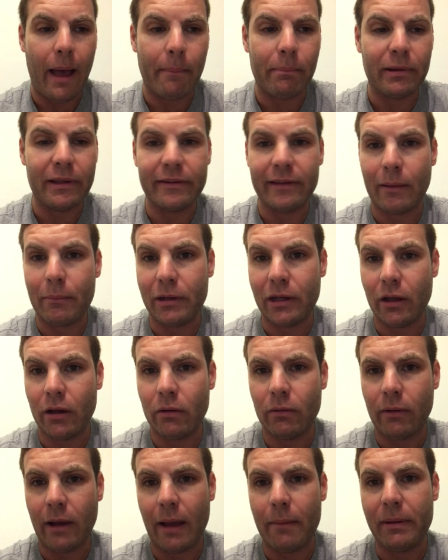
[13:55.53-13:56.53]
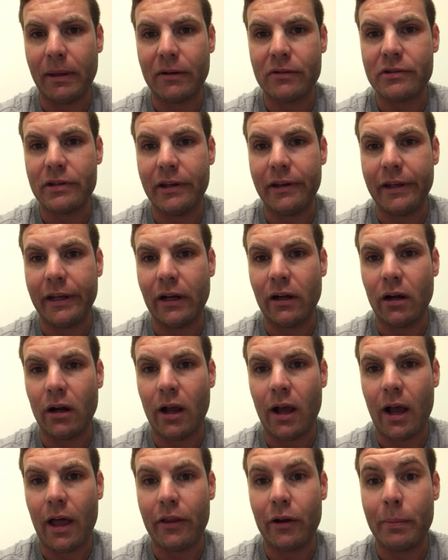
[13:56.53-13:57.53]
please let me know. I'd be interested to hear
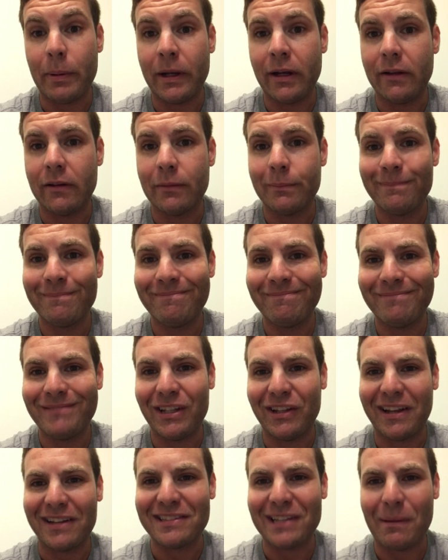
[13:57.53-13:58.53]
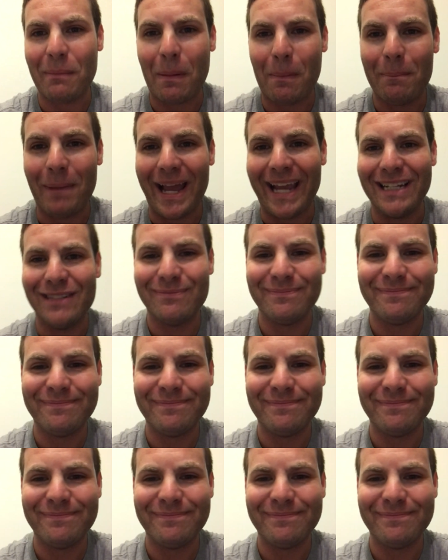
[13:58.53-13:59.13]
other opinions. Until next time, bye.